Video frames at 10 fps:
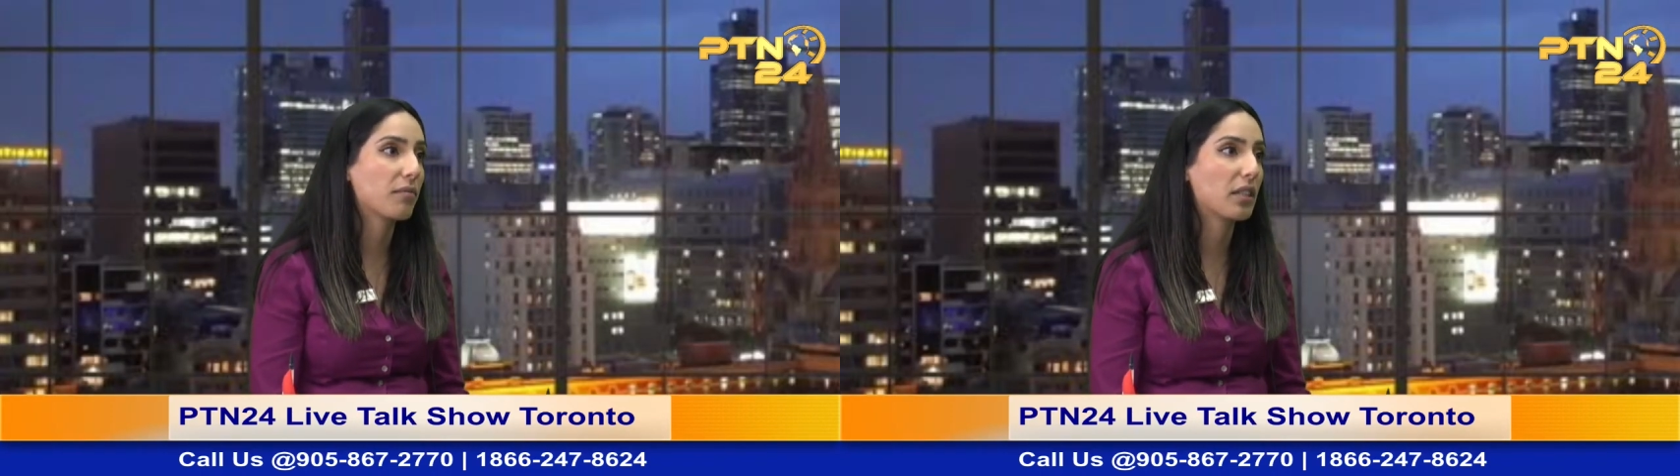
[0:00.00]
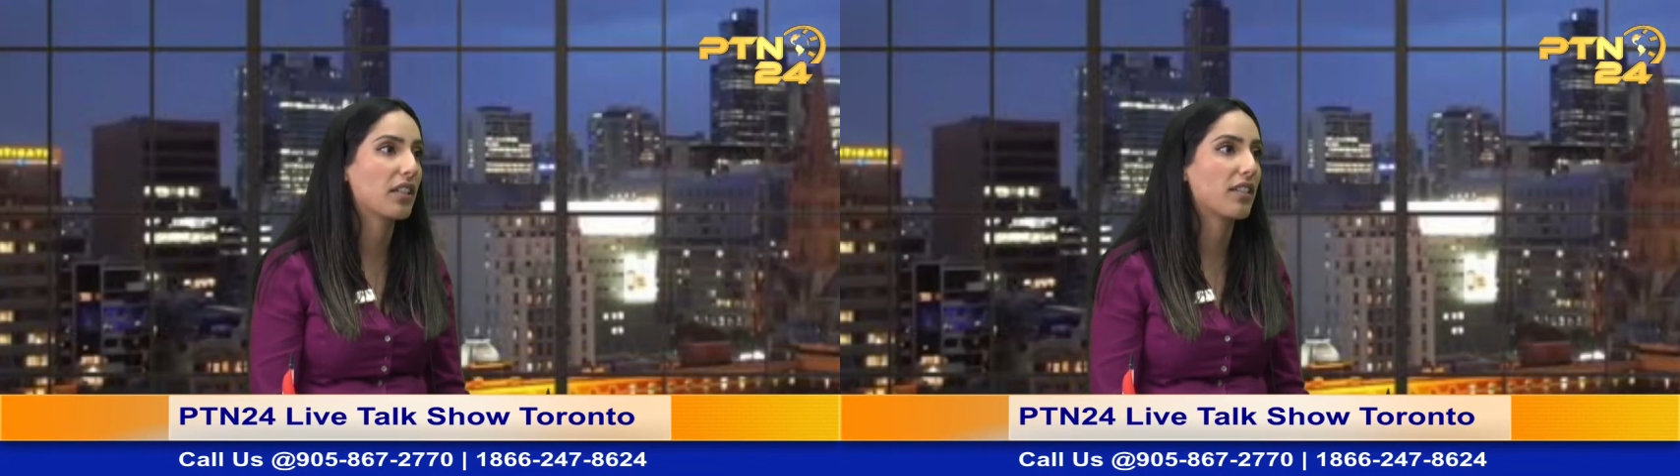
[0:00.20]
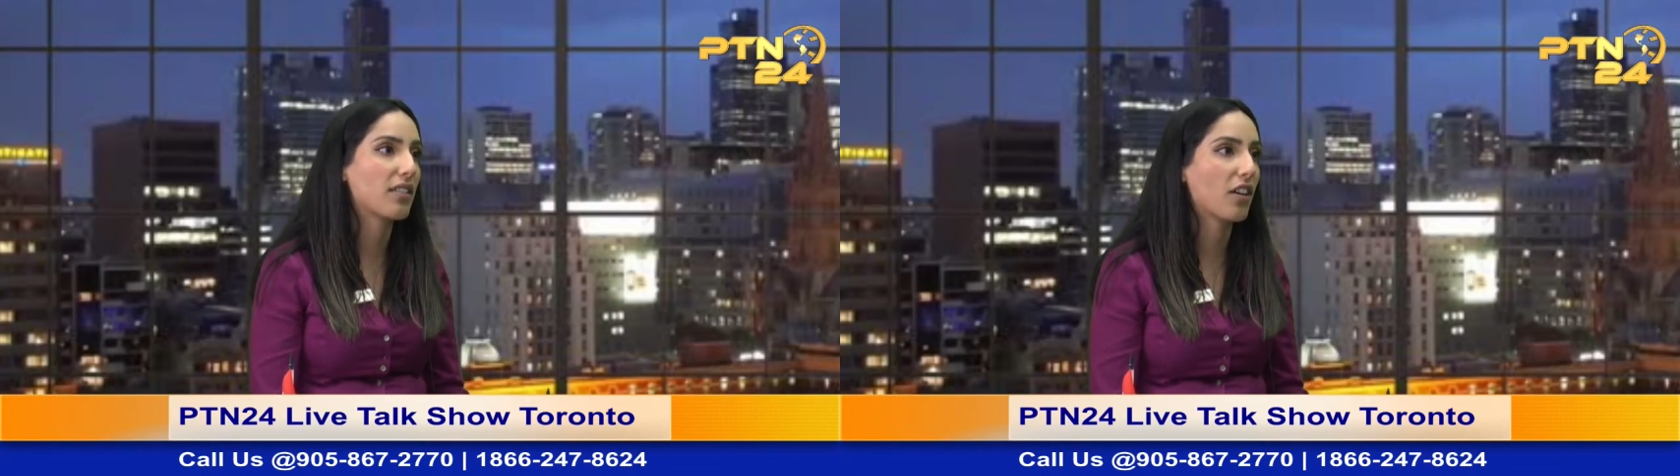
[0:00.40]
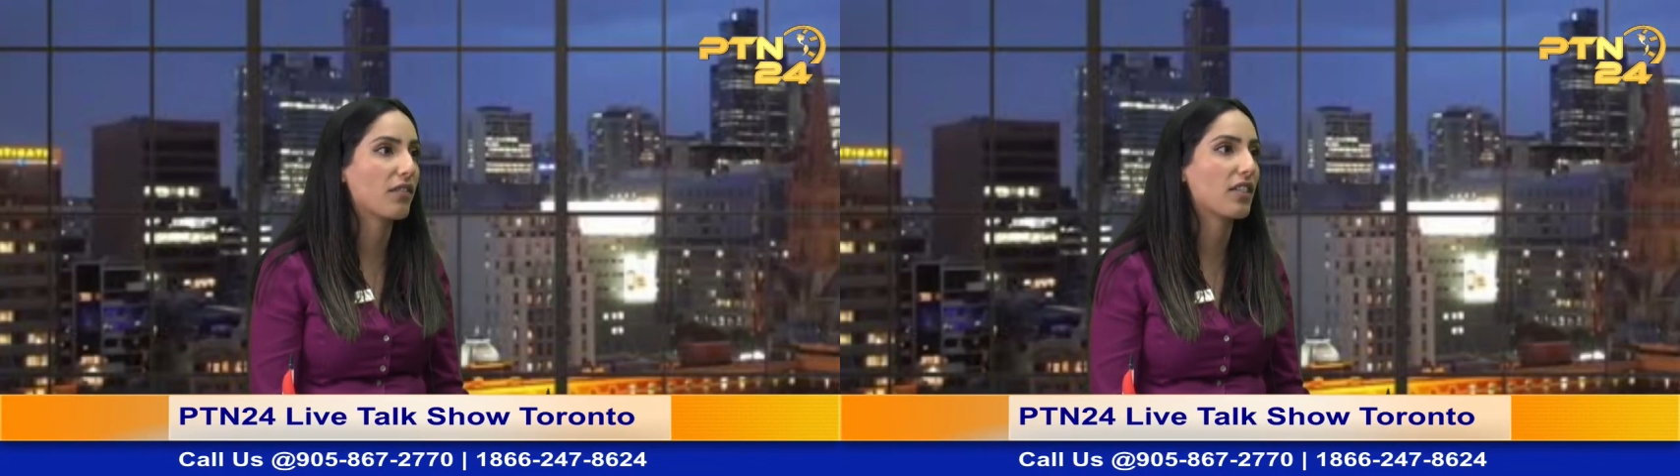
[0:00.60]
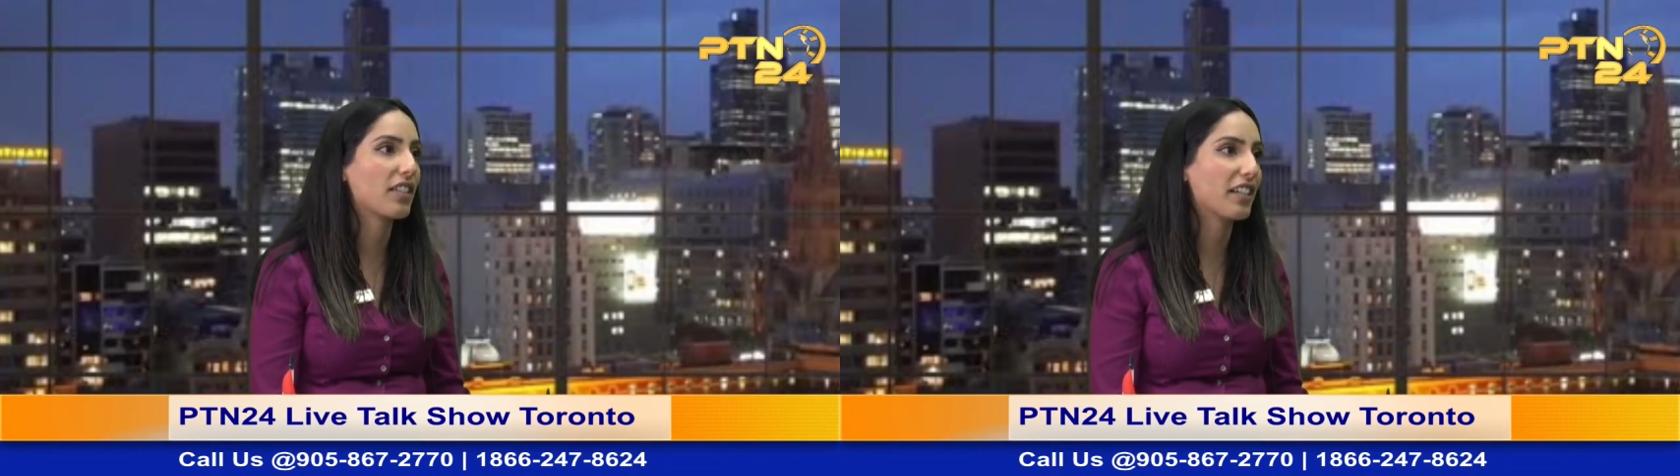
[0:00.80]
because
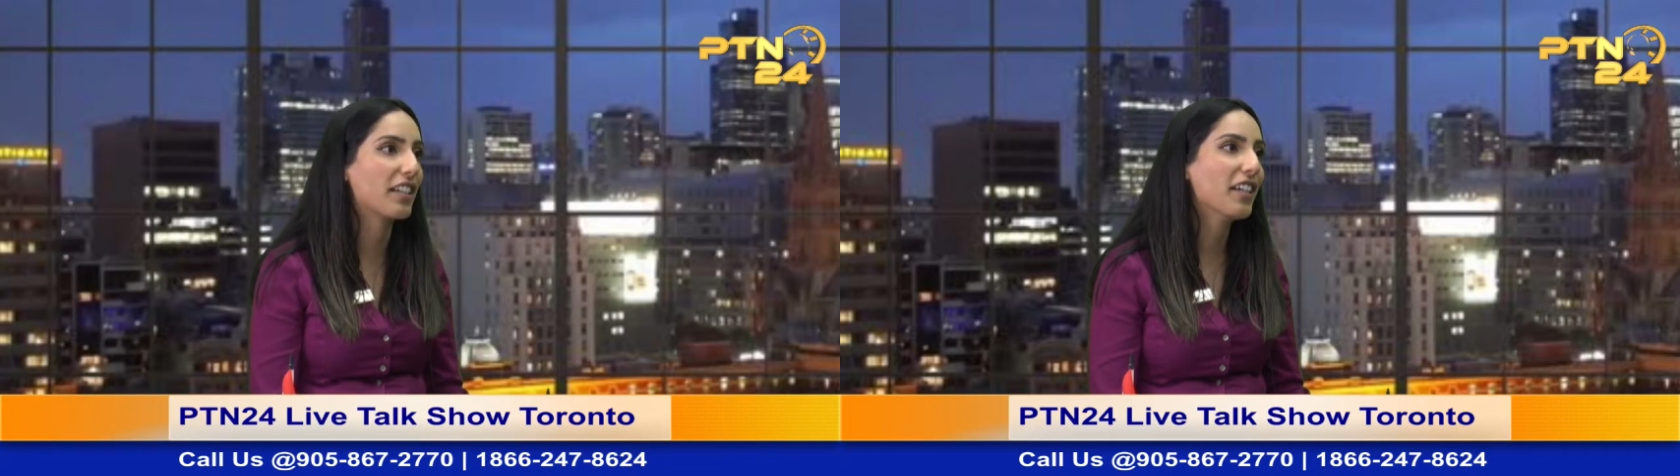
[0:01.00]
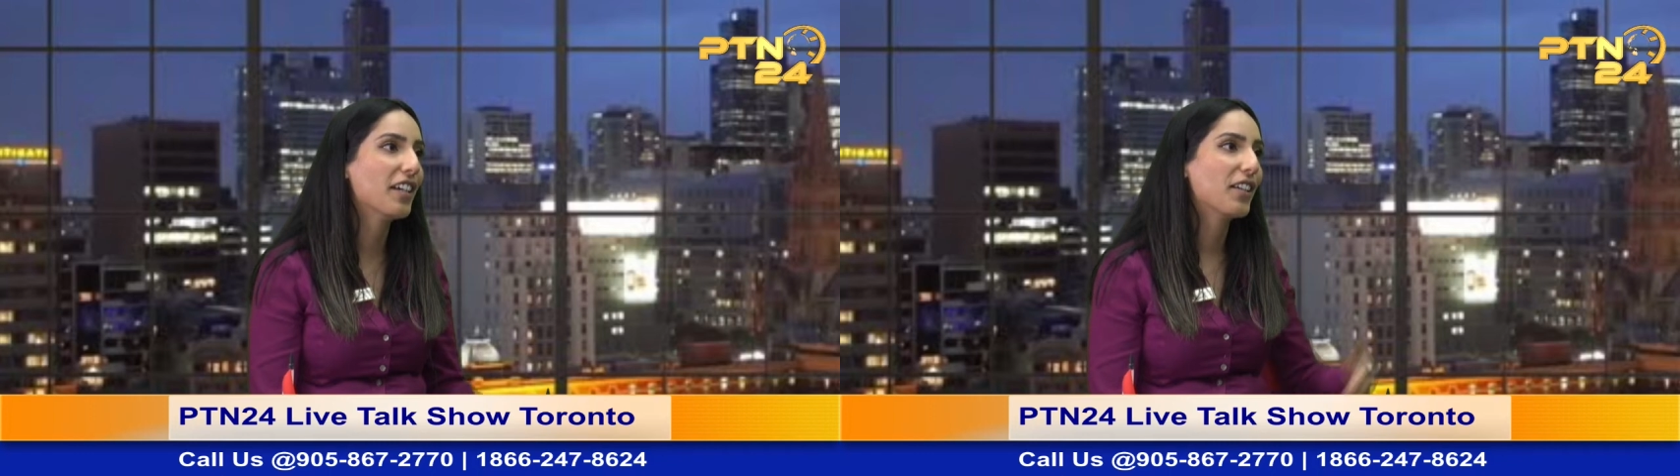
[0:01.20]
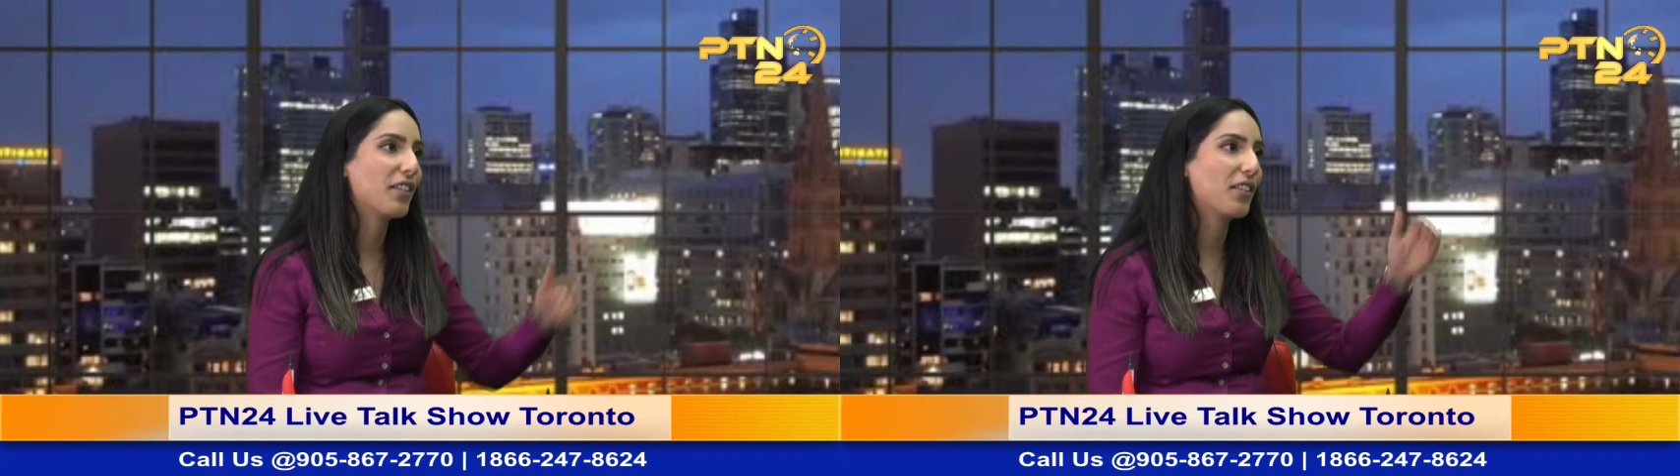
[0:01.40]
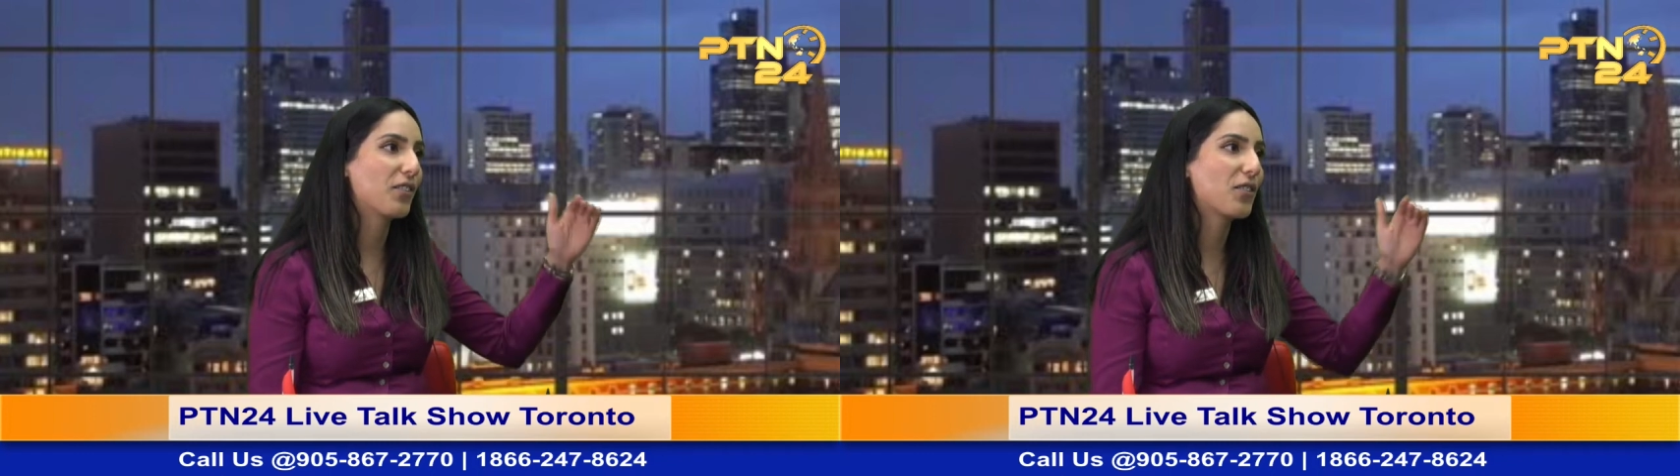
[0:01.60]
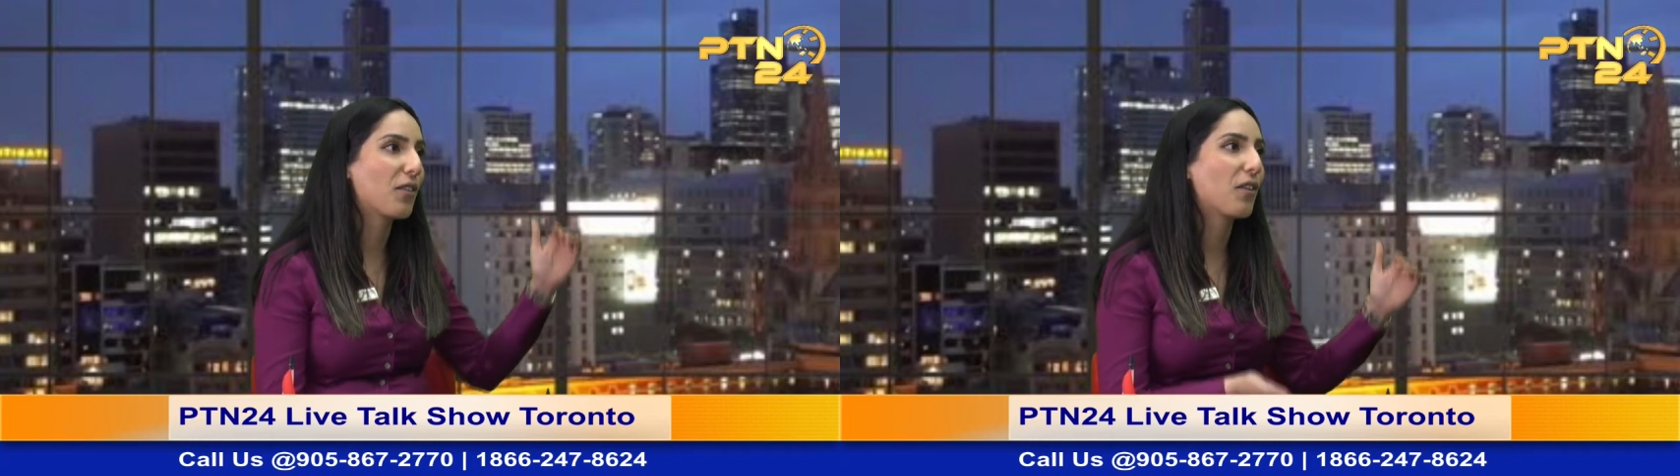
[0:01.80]
obviously
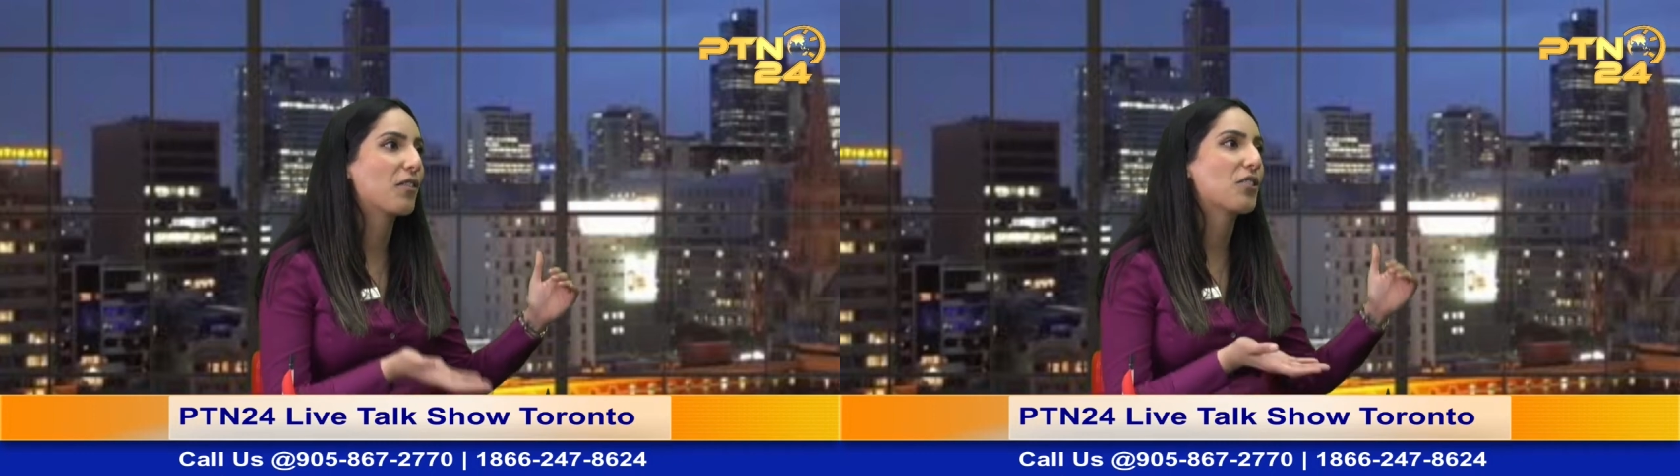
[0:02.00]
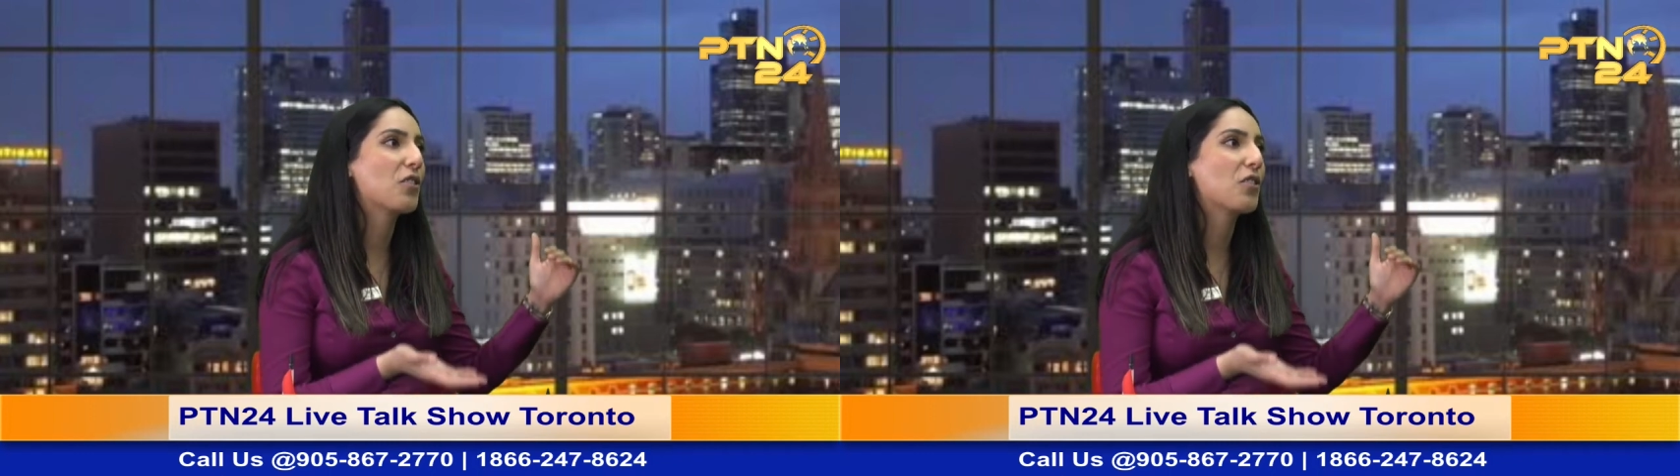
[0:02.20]
there's already